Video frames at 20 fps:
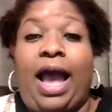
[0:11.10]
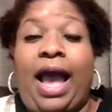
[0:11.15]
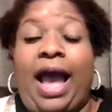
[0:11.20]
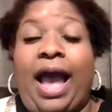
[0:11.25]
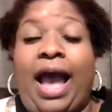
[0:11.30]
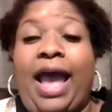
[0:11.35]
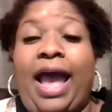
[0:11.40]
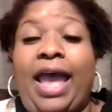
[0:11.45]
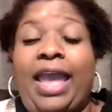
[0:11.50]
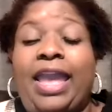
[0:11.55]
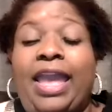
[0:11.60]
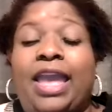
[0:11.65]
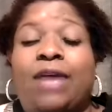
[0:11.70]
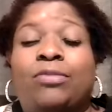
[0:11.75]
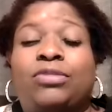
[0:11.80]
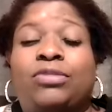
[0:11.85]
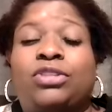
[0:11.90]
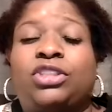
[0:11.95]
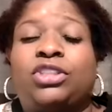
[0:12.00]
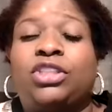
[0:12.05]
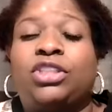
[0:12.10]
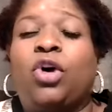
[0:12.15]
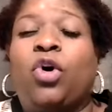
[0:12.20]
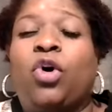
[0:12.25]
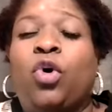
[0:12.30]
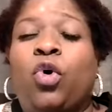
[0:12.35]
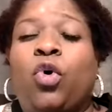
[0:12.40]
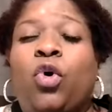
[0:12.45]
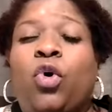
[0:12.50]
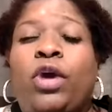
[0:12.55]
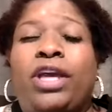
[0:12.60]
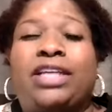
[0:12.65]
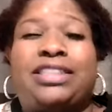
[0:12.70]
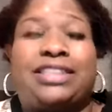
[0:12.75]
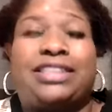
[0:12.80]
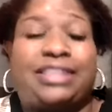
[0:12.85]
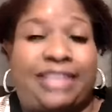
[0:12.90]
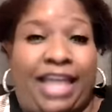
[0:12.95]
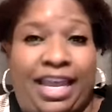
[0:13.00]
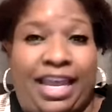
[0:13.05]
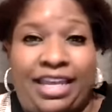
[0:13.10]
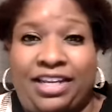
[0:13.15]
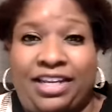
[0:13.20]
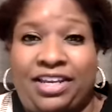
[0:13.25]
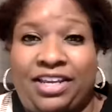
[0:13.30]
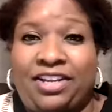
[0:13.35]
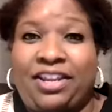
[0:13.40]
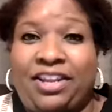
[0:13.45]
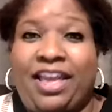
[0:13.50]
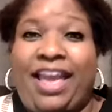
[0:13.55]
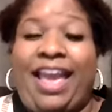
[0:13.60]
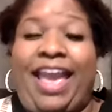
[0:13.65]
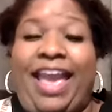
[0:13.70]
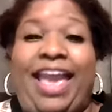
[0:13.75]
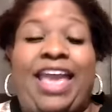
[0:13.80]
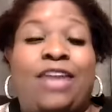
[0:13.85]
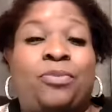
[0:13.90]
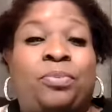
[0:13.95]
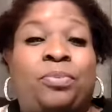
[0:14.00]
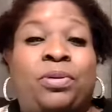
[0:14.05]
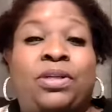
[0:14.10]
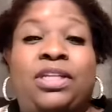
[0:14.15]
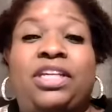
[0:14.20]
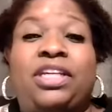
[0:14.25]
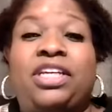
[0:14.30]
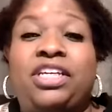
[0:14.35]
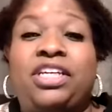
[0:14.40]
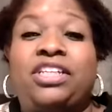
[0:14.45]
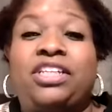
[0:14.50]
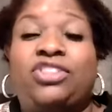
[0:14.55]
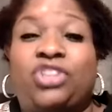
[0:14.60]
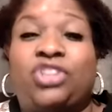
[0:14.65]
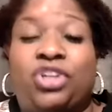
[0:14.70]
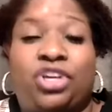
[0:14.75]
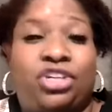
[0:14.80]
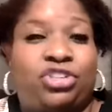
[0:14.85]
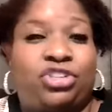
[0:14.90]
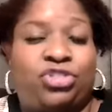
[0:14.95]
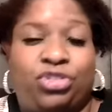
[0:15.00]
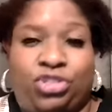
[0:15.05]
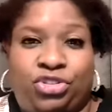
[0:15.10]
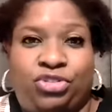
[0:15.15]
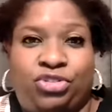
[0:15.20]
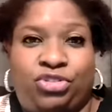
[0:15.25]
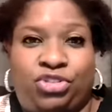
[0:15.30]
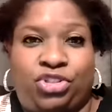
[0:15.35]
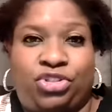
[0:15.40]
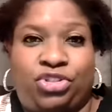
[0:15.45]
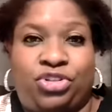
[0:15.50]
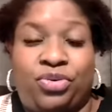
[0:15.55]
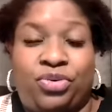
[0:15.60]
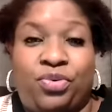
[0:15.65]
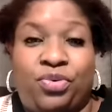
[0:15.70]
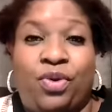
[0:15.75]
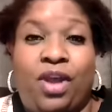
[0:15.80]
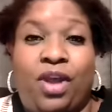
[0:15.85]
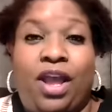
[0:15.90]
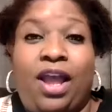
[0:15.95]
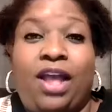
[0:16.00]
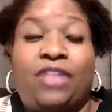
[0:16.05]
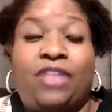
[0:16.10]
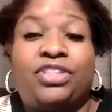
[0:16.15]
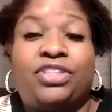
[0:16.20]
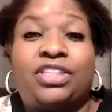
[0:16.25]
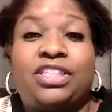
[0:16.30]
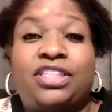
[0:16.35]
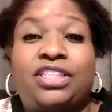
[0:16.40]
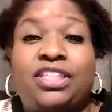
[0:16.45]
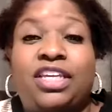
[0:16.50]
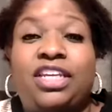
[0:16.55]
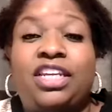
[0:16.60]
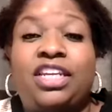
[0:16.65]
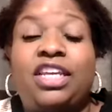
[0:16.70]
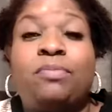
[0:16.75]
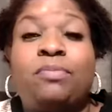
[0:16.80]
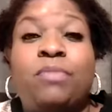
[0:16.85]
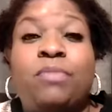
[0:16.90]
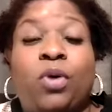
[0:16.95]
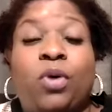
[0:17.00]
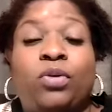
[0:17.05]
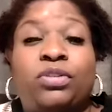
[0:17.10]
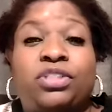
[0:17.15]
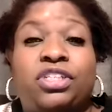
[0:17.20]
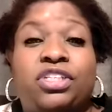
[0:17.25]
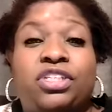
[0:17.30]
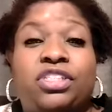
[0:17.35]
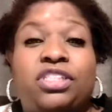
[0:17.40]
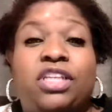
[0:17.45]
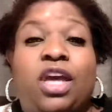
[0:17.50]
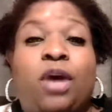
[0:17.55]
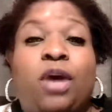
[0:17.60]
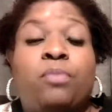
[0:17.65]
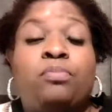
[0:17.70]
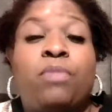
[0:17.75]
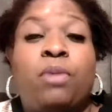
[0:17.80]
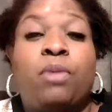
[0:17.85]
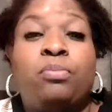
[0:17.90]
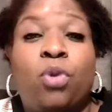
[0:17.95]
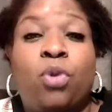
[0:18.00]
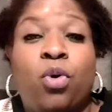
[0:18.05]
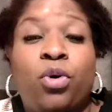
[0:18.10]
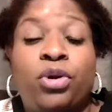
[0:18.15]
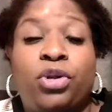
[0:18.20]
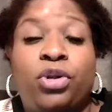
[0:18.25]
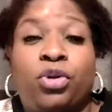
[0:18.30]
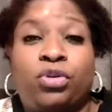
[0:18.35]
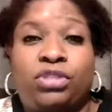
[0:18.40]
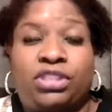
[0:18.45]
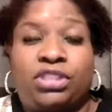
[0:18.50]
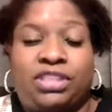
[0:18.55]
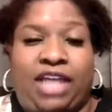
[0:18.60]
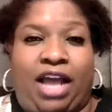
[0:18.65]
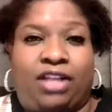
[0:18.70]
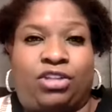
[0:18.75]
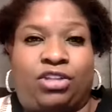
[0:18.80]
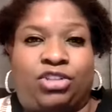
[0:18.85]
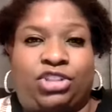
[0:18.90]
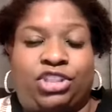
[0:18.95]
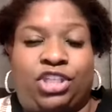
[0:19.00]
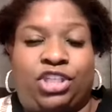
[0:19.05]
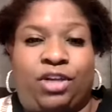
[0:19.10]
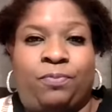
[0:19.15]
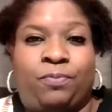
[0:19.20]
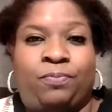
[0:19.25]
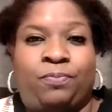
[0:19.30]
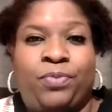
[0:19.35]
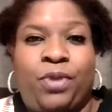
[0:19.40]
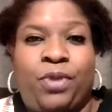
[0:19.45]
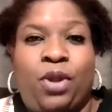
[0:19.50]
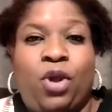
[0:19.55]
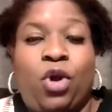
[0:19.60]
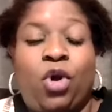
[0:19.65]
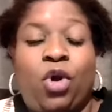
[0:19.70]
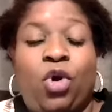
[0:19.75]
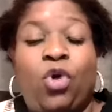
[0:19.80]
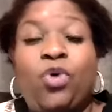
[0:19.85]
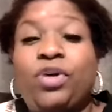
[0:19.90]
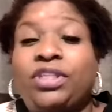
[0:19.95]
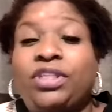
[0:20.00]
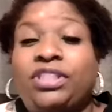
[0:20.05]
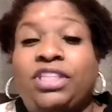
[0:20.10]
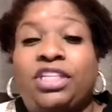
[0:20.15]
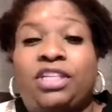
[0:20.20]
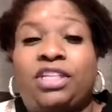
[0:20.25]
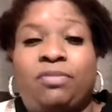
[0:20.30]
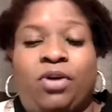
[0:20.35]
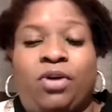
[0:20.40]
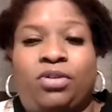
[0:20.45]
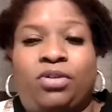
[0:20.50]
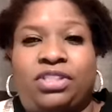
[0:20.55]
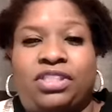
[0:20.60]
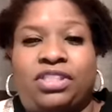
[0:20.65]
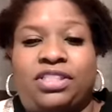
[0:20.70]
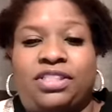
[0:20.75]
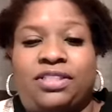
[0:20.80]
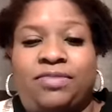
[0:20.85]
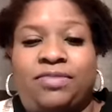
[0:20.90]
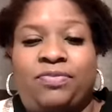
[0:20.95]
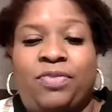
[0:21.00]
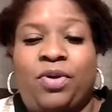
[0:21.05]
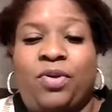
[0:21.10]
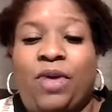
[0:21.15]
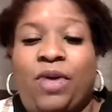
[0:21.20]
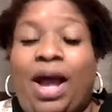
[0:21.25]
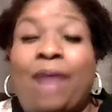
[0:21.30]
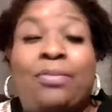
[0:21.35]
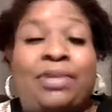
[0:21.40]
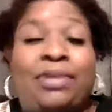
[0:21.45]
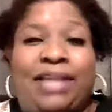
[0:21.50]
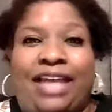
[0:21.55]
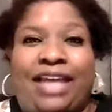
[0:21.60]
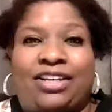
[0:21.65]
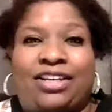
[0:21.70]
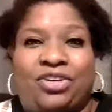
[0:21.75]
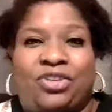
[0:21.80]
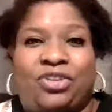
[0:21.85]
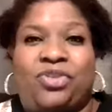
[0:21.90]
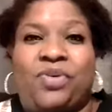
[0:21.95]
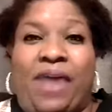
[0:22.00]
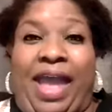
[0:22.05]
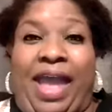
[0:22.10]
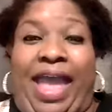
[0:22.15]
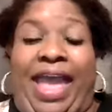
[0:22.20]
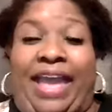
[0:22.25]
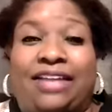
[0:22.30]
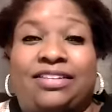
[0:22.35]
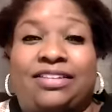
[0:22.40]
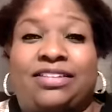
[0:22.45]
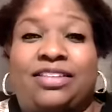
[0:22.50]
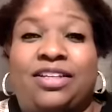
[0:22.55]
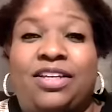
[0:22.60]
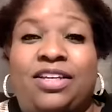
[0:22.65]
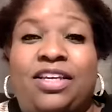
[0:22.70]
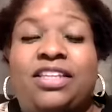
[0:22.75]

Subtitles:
I am so excited and pleased to introduce to you the Cindy Moses Memorial Scholarship. Who is Cindy Moses? I'm glad you asked.